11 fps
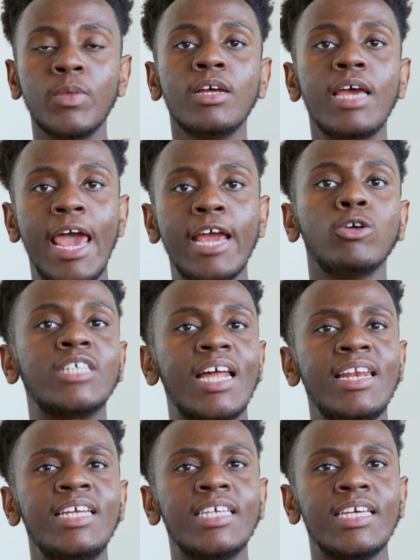angles that I
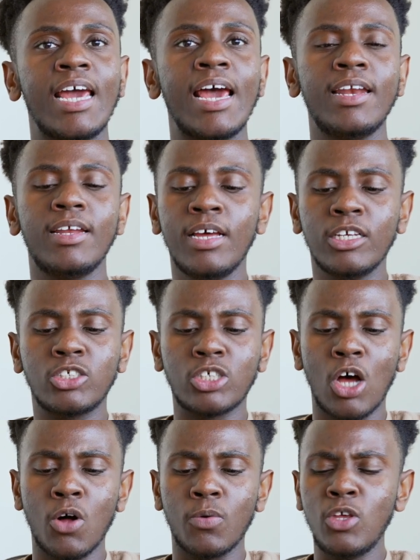need to get.
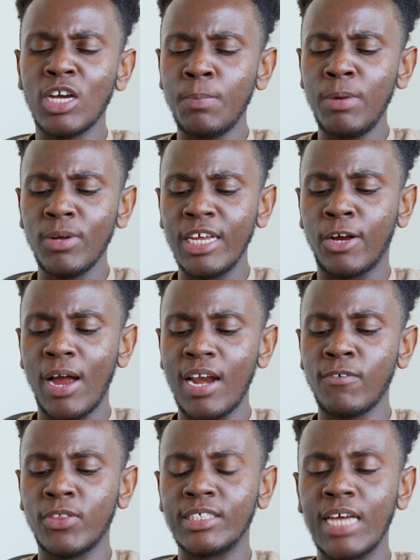So you can be really creative
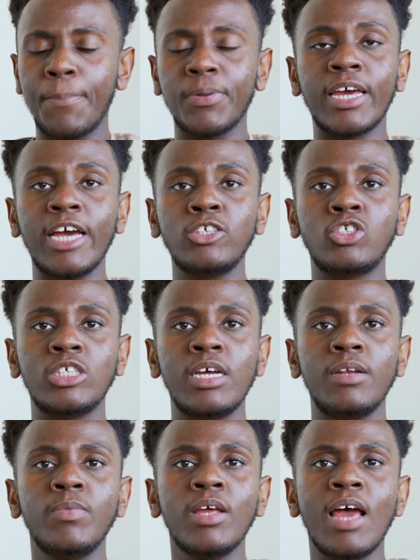with this
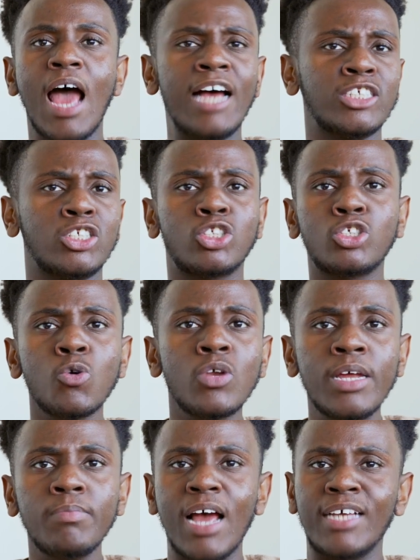application as a
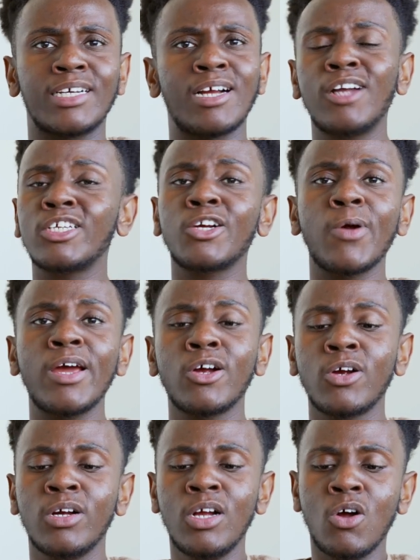student, as a content
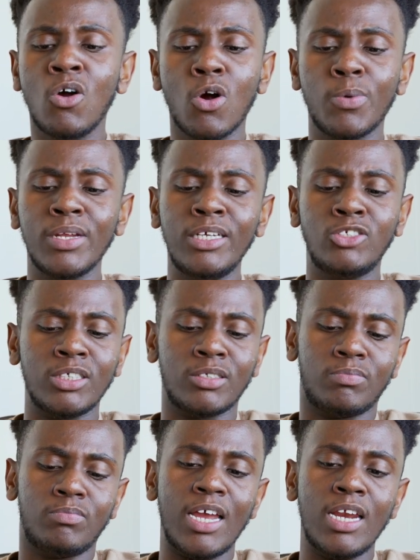creator, or really just
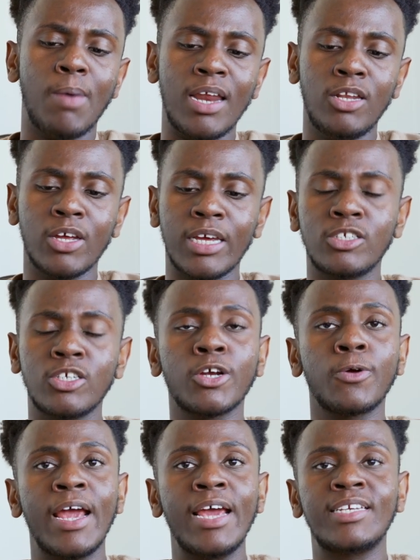anybody looking to
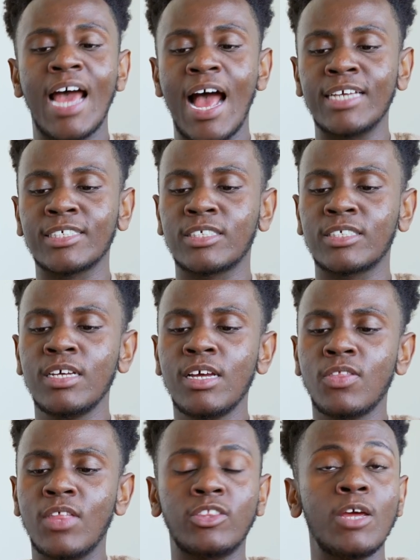create tasks
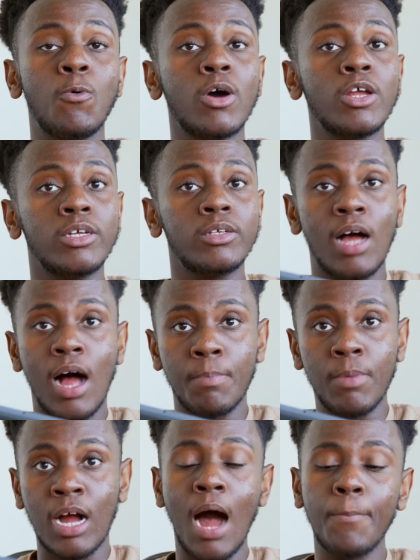that they want to
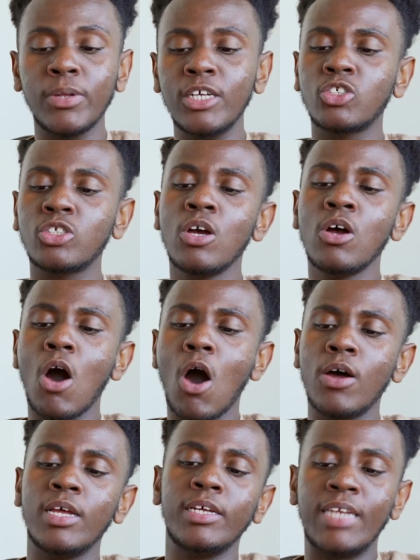accomplish
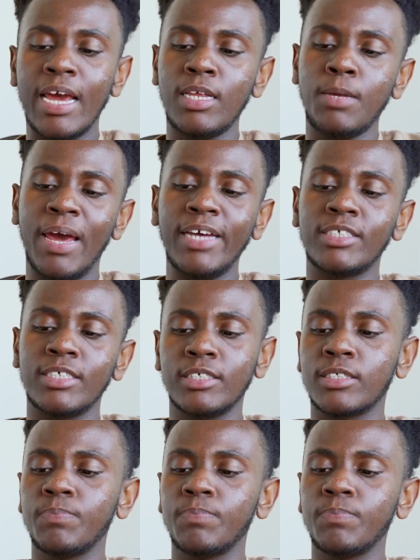on a daily basis.